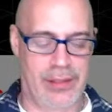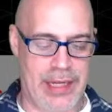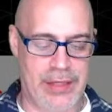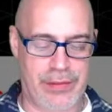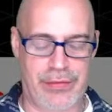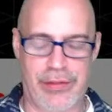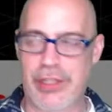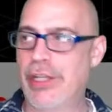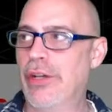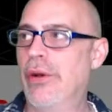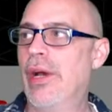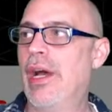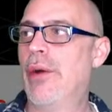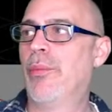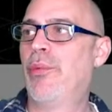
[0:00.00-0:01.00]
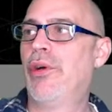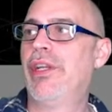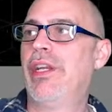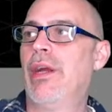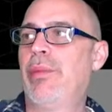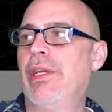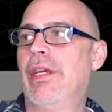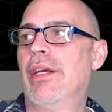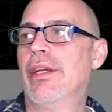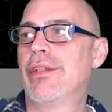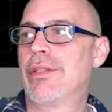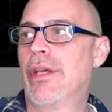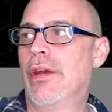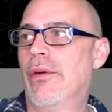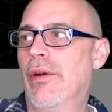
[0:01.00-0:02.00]
That's for you. I will put it up here.
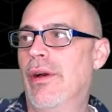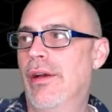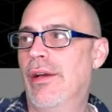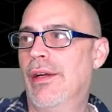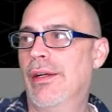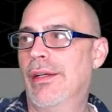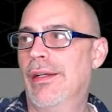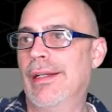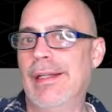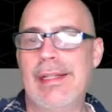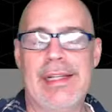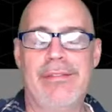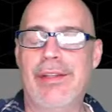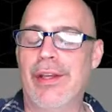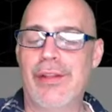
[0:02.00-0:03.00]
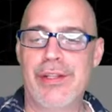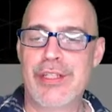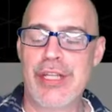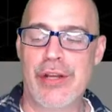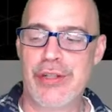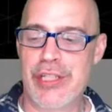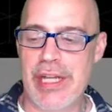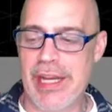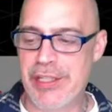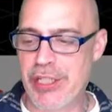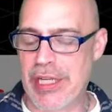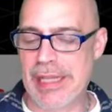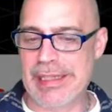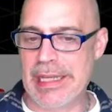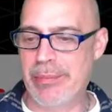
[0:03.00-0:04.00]
So even though there's no chance
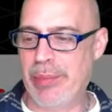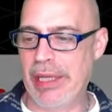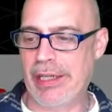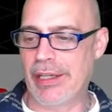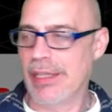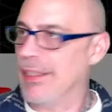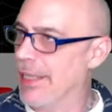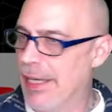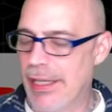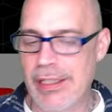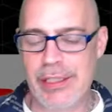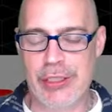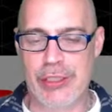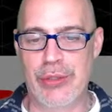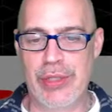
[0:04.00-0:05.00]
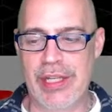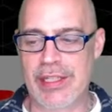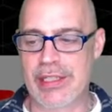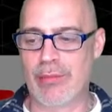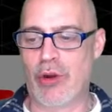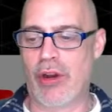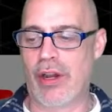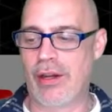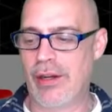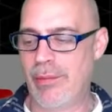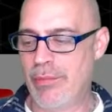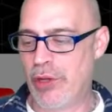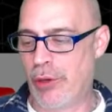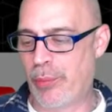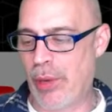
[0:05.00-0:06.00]
you got that picker in there, you do get some more
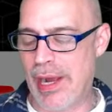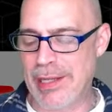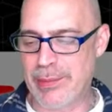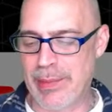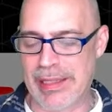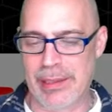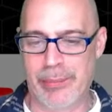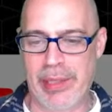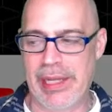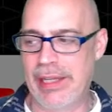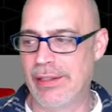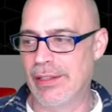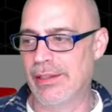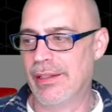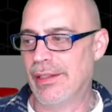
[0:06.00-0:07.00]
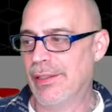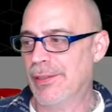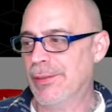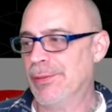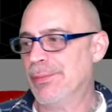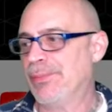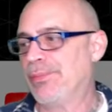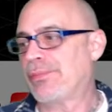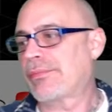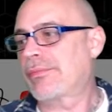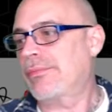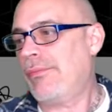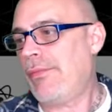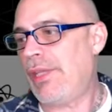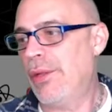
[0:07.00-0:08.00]
Miller Prospecting Paydirt
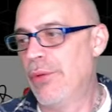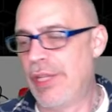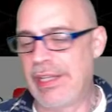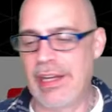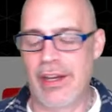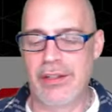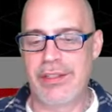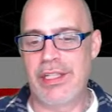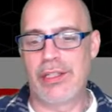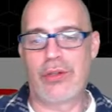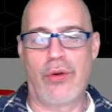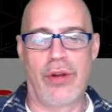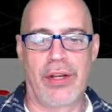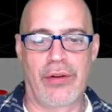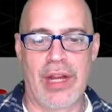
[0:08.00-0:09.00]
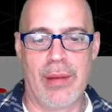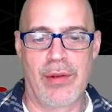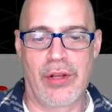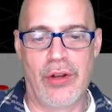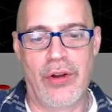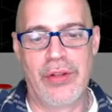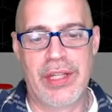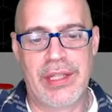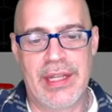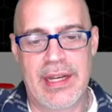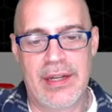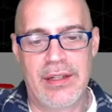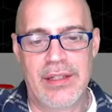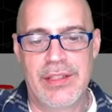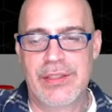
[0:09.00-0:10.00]
with a guaranteed quarter gram of gold in
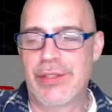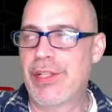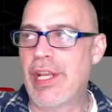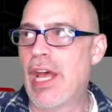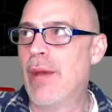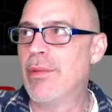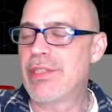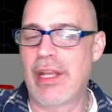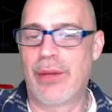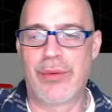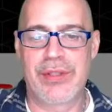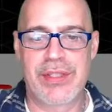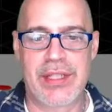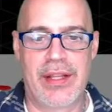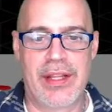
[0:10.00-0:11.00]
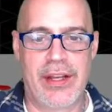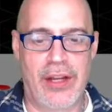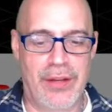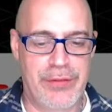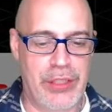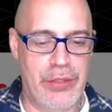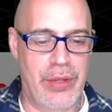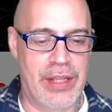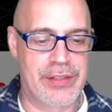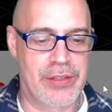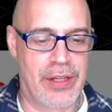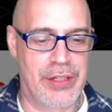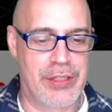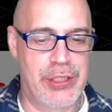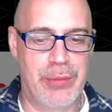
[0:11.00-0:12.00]
there. So Thomas, I will send that off to you as
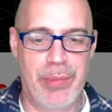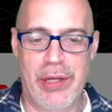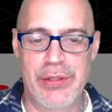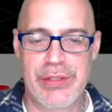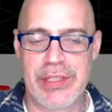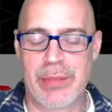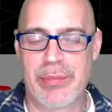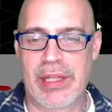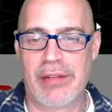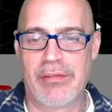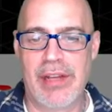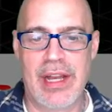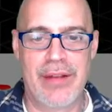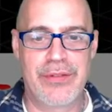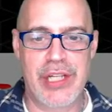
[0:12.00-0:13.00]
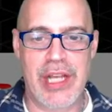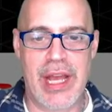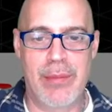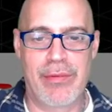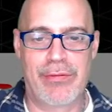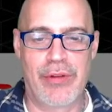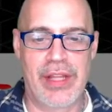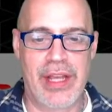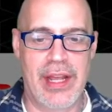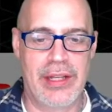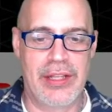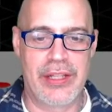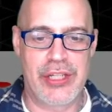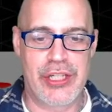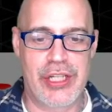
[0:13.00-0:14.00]
long as you post something in live chat before the end
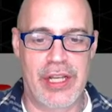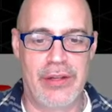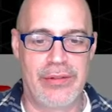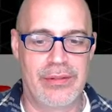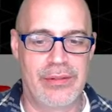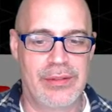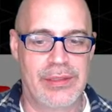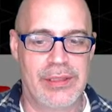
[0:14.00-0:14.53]
of the show.